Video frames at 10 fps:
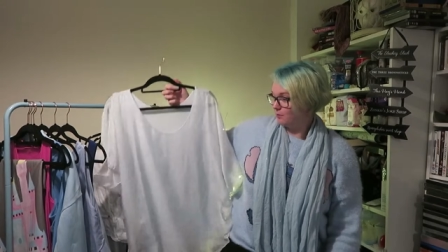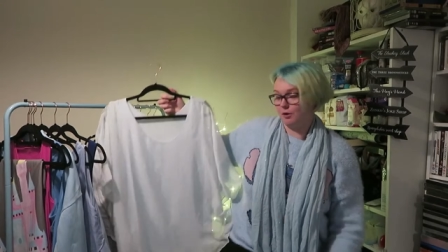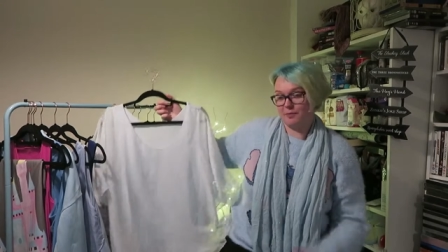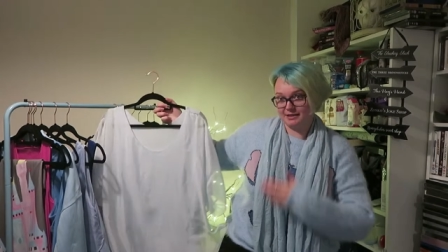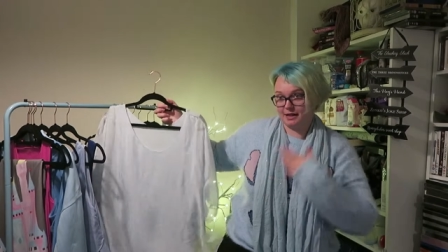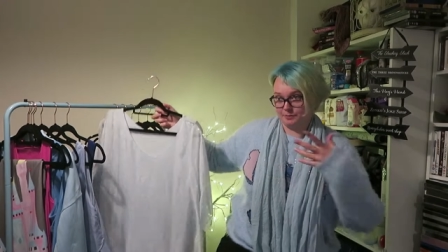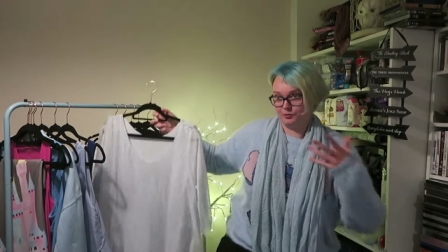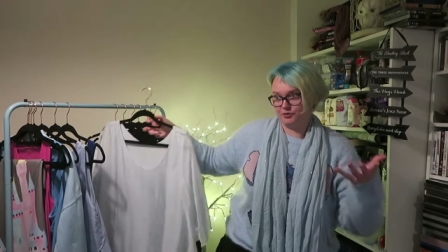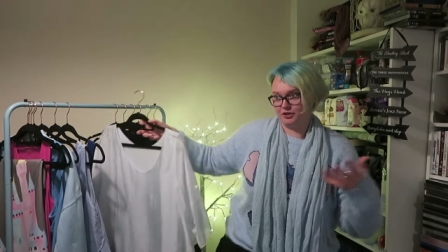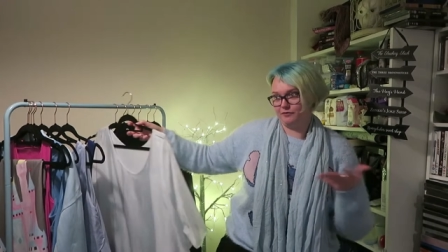Well, my dad
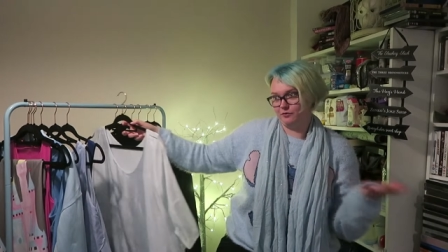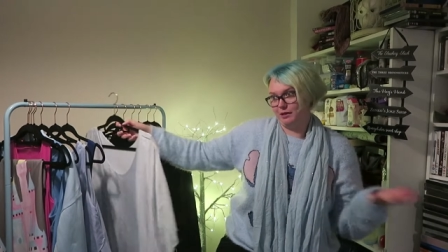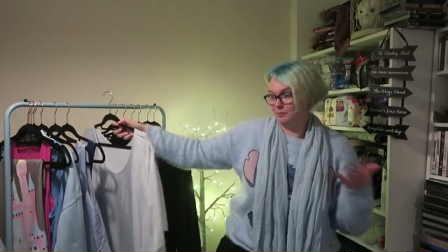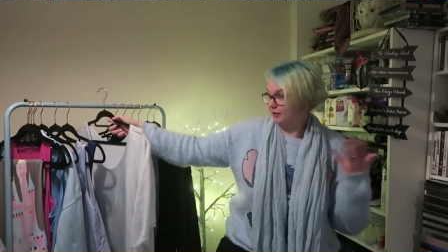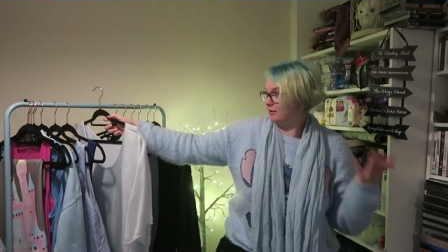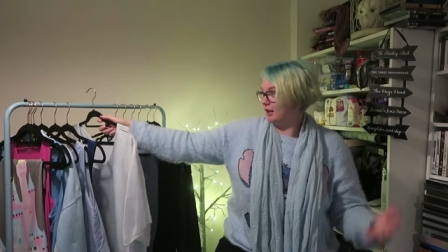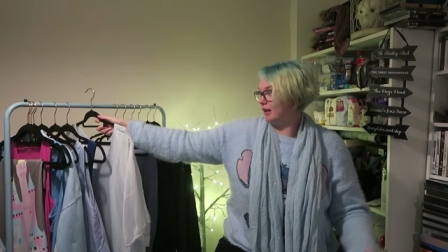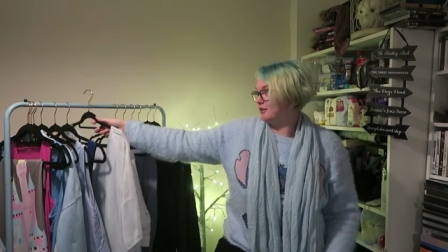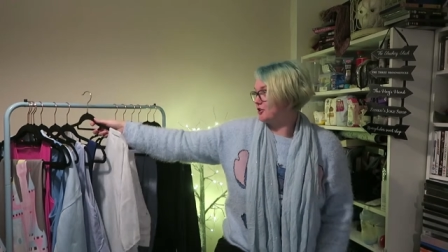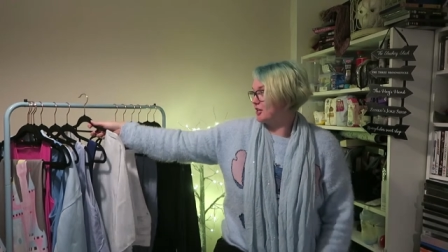bought it for me, but you
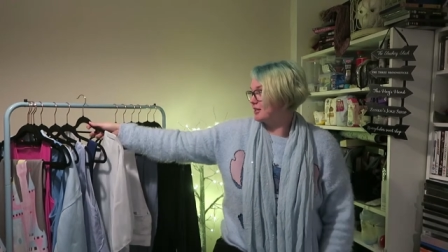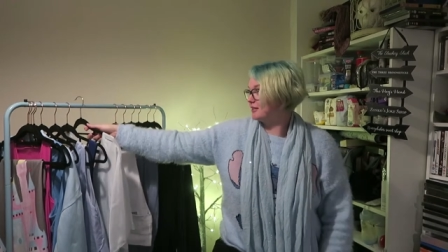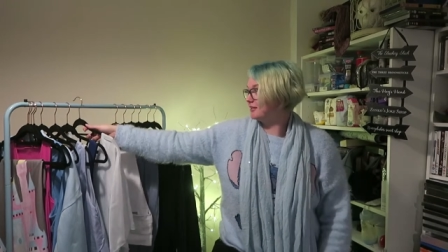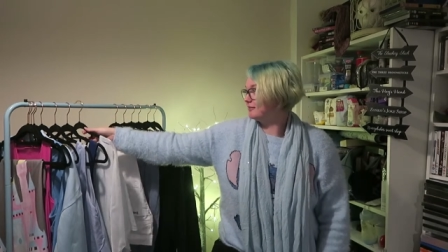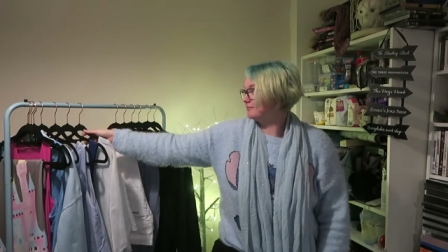get the gist.